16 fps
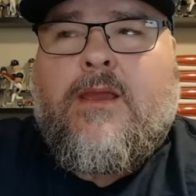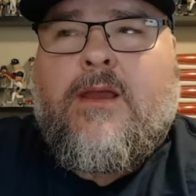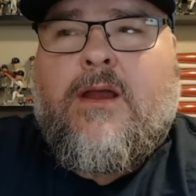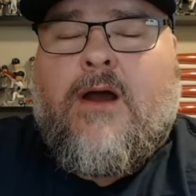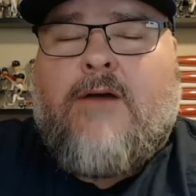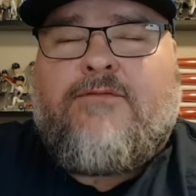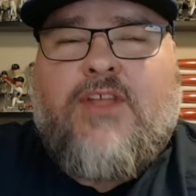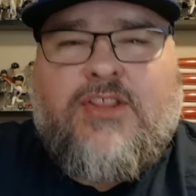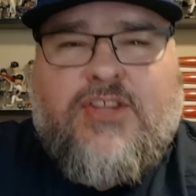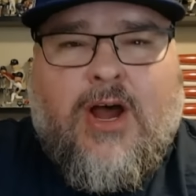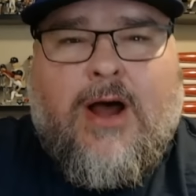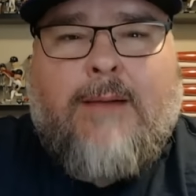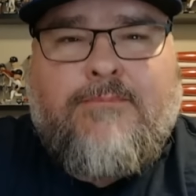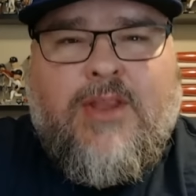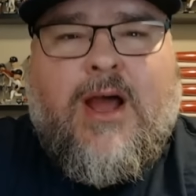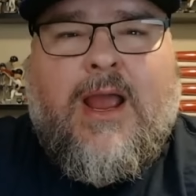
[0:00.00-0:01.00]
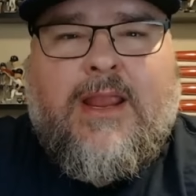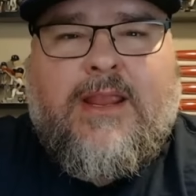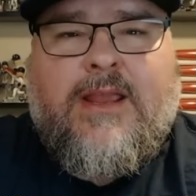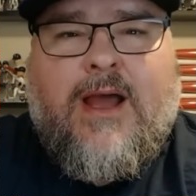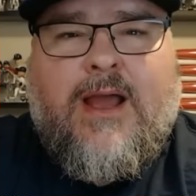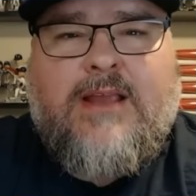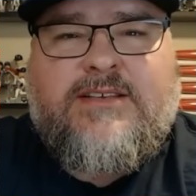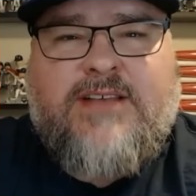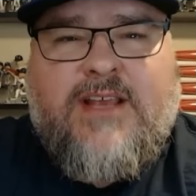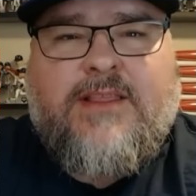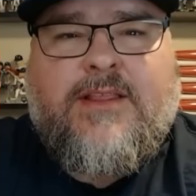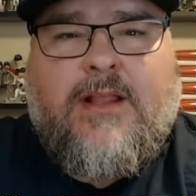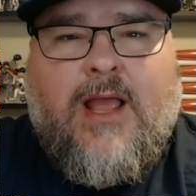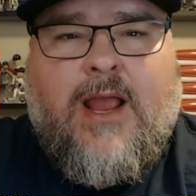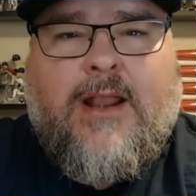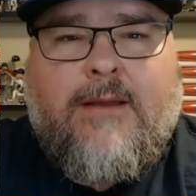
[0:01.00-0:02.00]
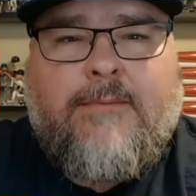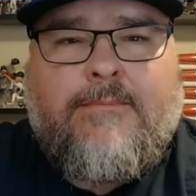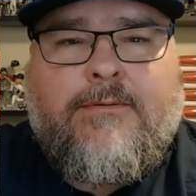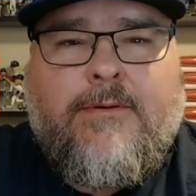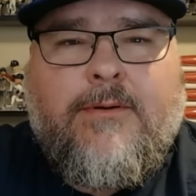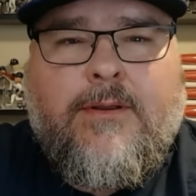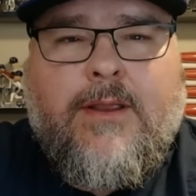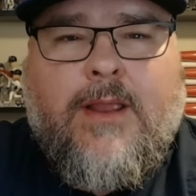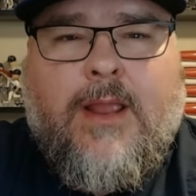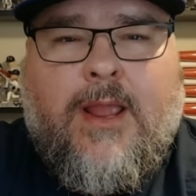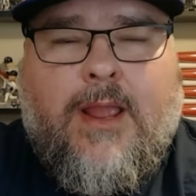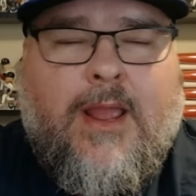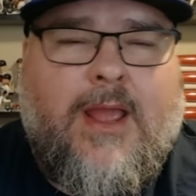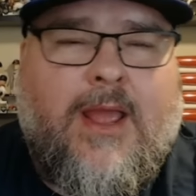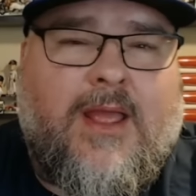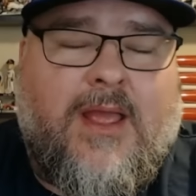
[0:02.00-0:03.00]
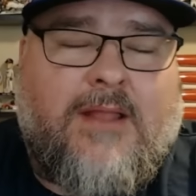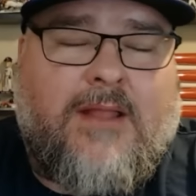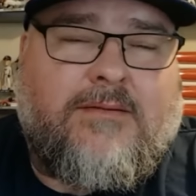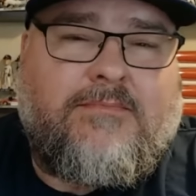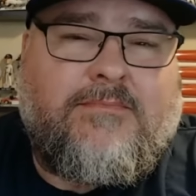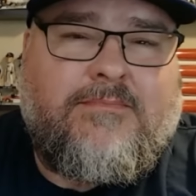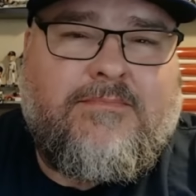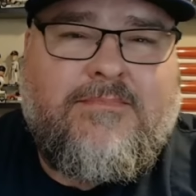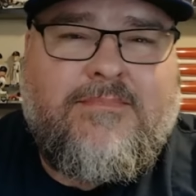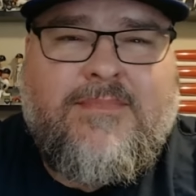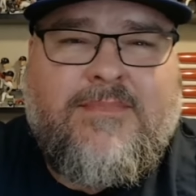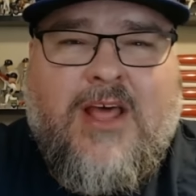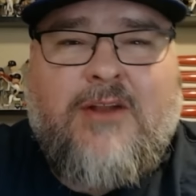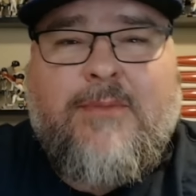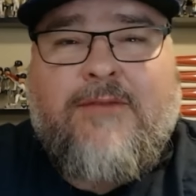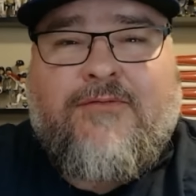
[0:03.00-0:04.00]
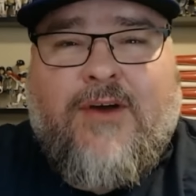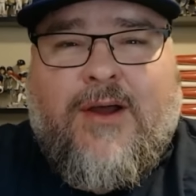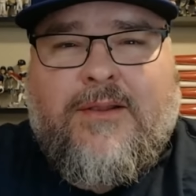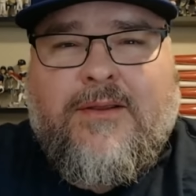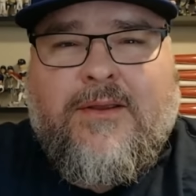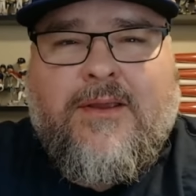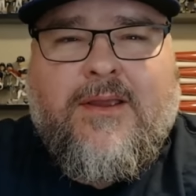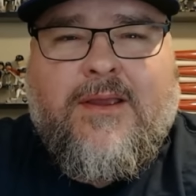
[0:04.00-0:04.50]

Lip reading: the top 9 guys in the lineup. And that'll be fun.